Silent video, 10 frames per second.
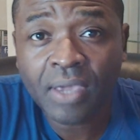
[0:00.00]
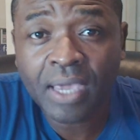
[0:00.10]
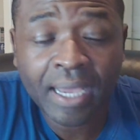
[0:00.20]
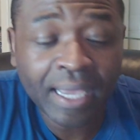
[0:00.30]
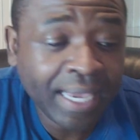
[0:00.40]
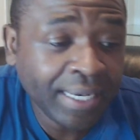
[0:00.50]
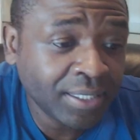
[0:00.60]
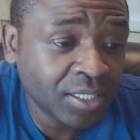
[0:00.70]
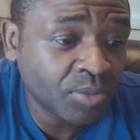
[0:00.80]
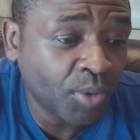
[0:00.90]
Okay, again,
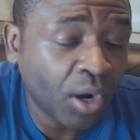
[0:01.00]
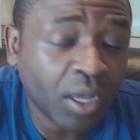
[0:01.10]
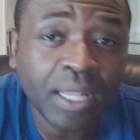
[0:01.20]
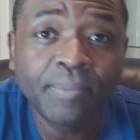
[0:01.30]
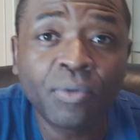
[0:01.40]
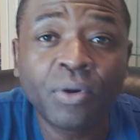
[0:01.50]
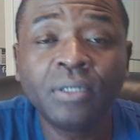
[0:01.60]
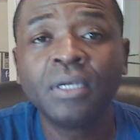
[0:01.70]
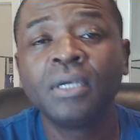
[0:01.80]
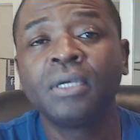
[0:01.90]
this is Mark Claiborne,